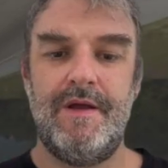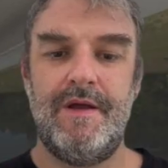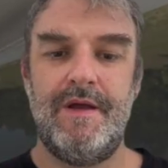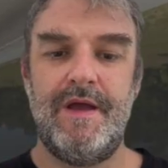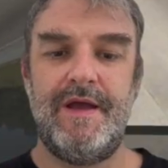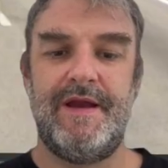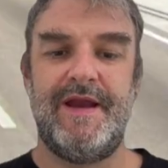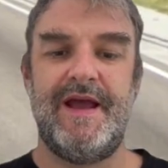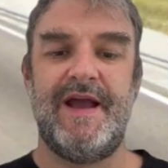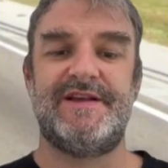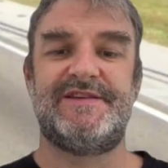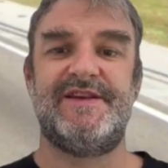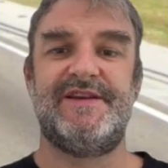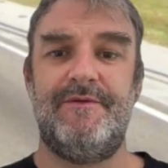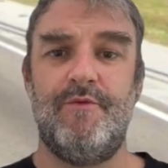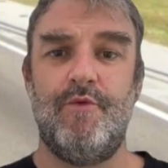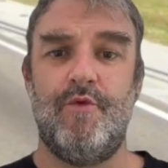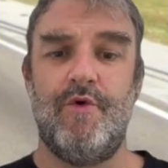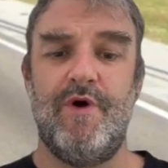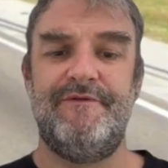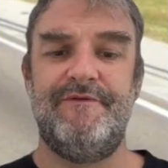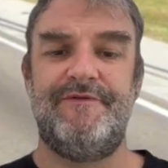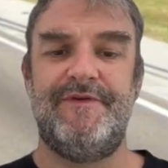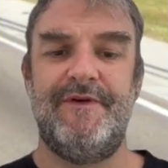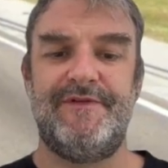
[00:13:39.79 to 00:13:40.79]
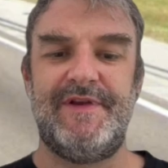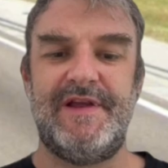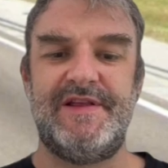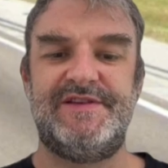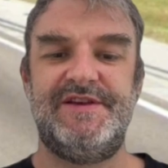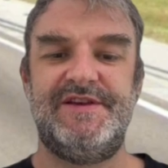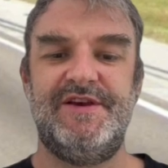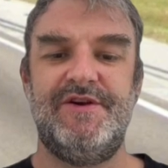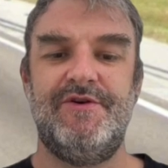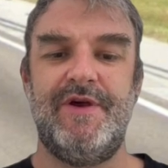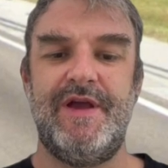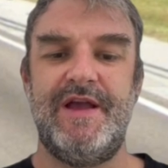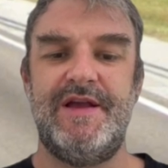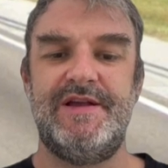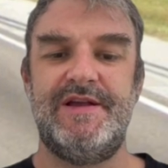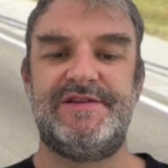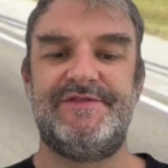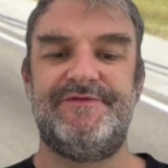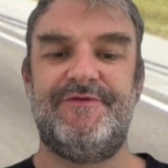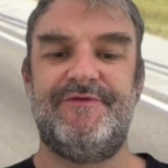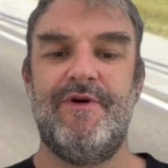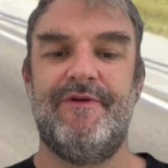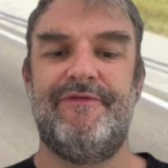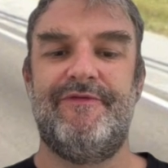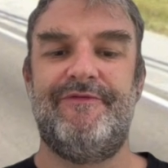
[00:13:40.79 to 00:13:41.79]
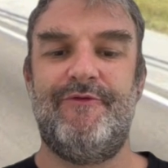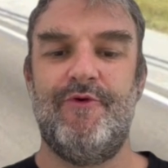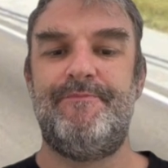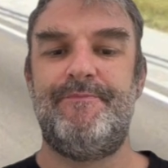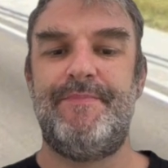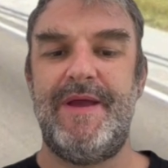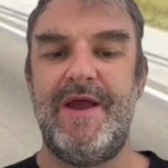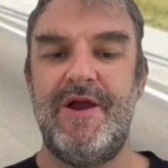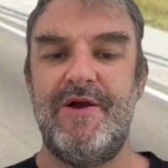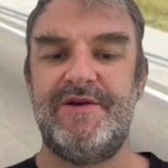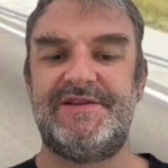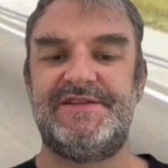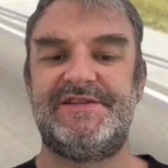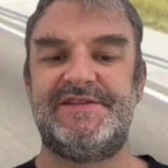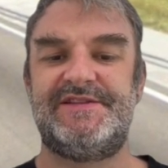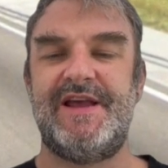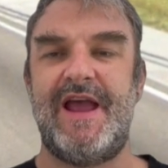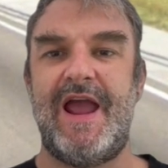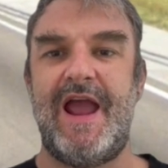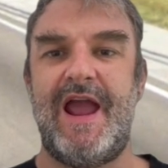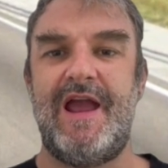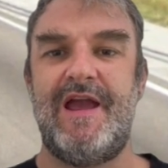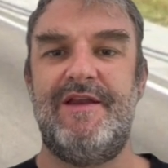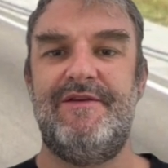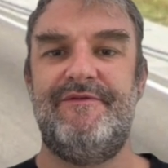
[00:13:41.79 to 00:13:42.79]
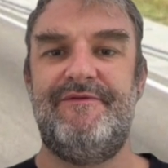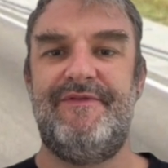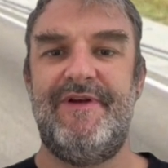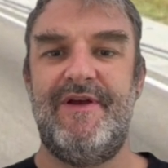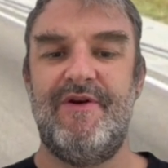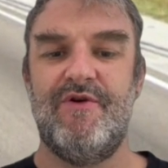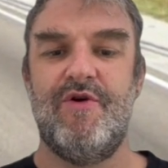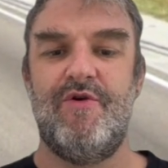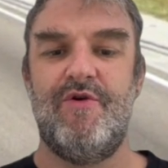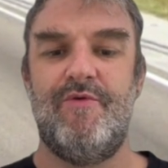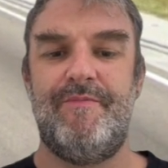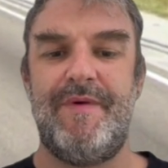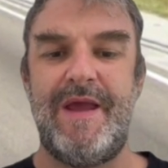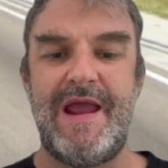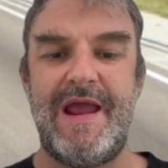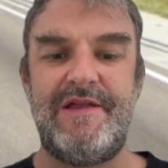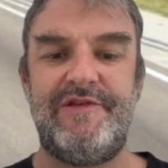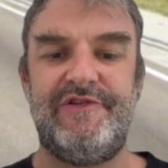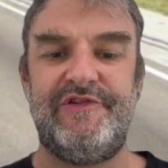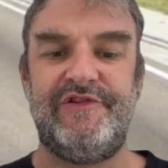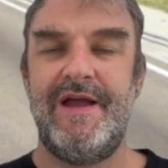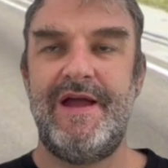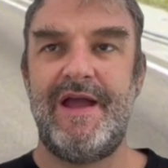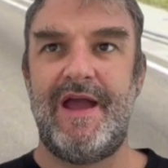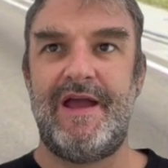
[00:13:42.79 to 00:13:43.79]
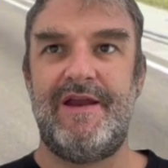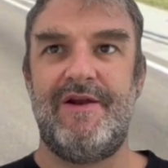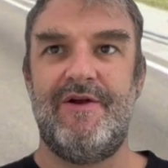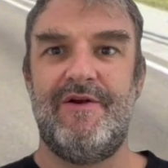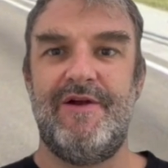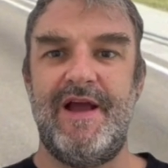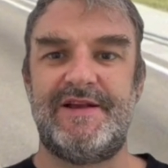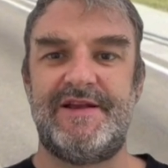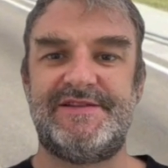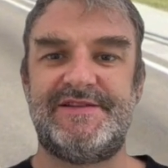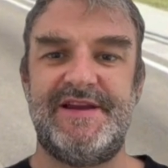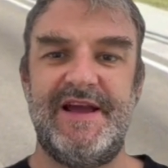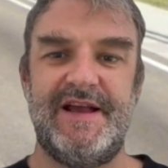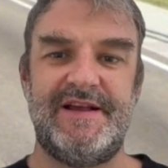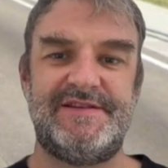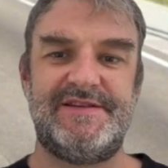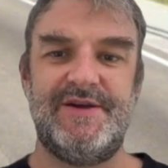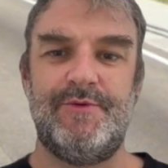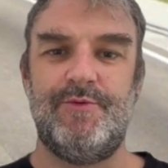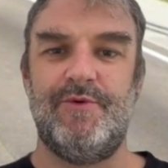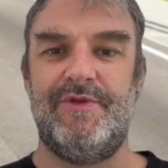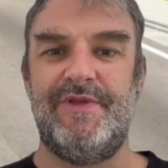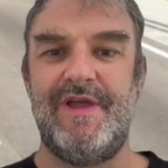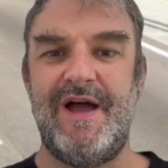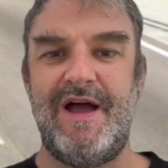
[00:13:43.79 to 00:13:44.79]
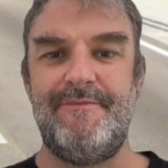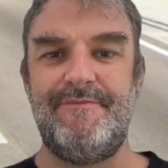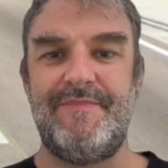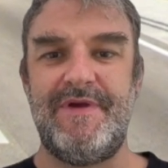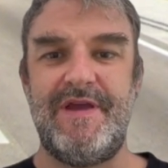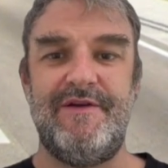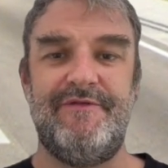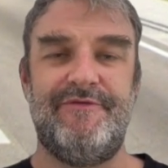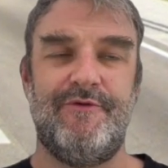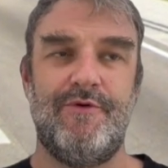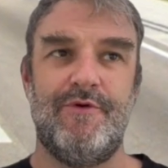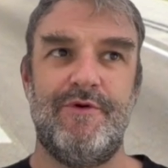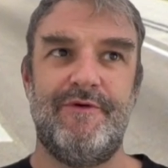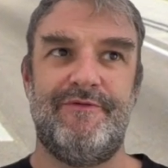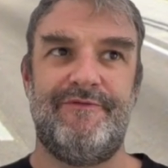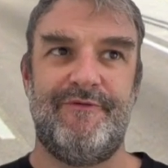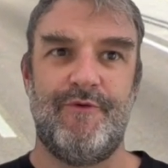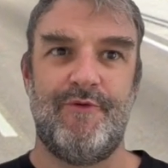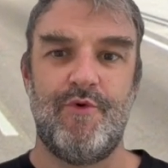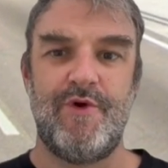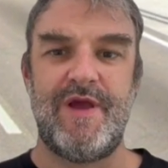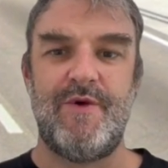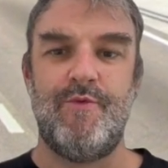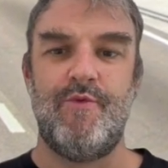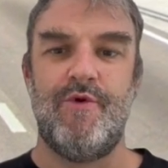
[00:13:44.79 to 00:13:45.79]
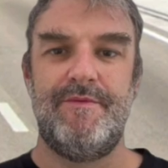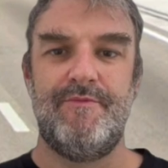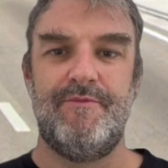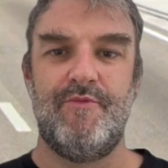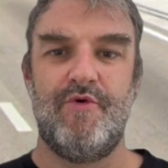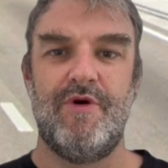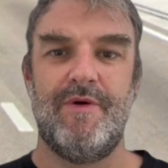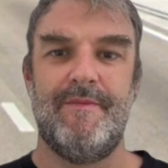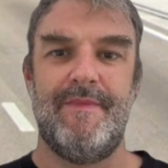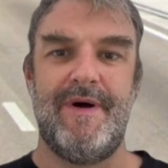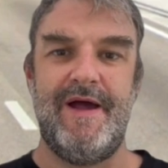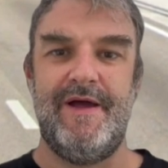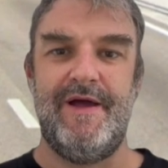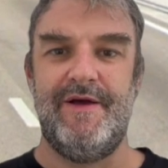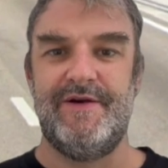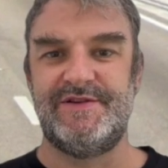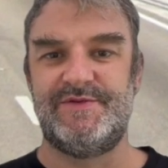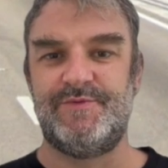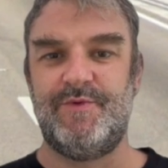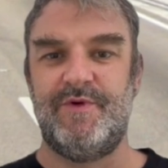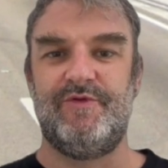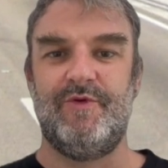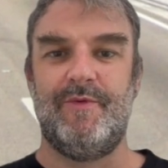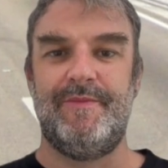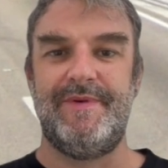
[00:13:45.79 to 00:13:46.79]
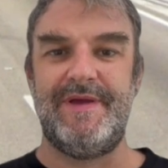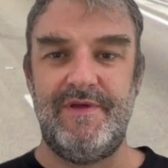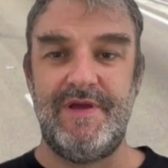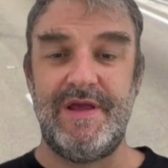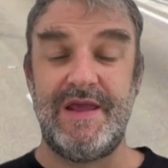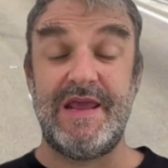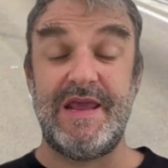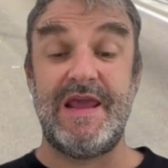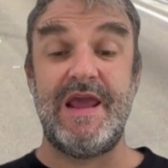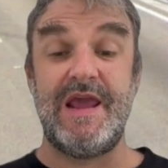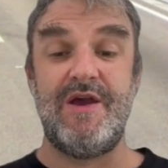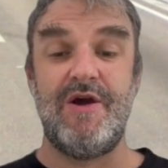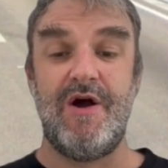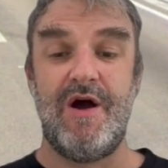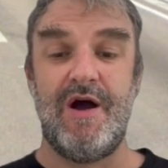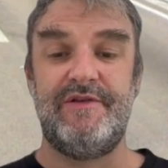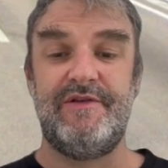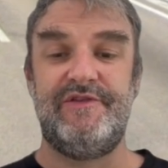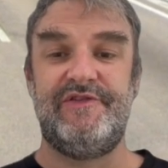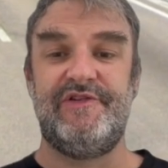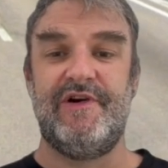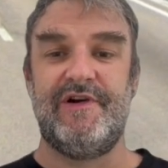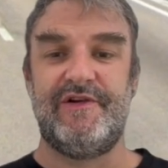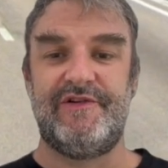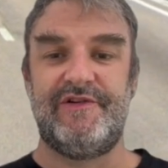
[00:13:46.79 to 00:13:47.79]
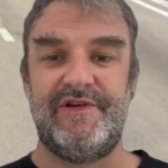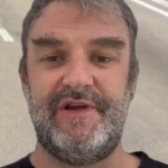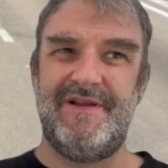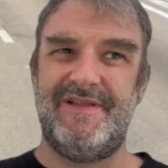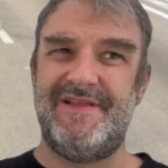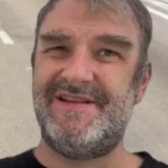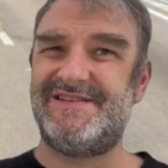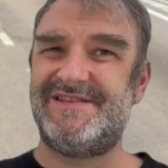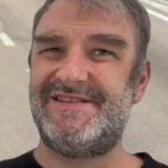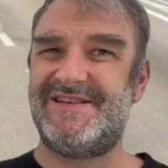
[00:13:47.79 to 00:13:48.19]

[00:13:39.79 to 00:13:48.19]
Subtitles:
And exit 152 is for Fort Pierce and Vero Beach, and our next exit will not be for 41 more miles, which will be Yeehaw Junction. This,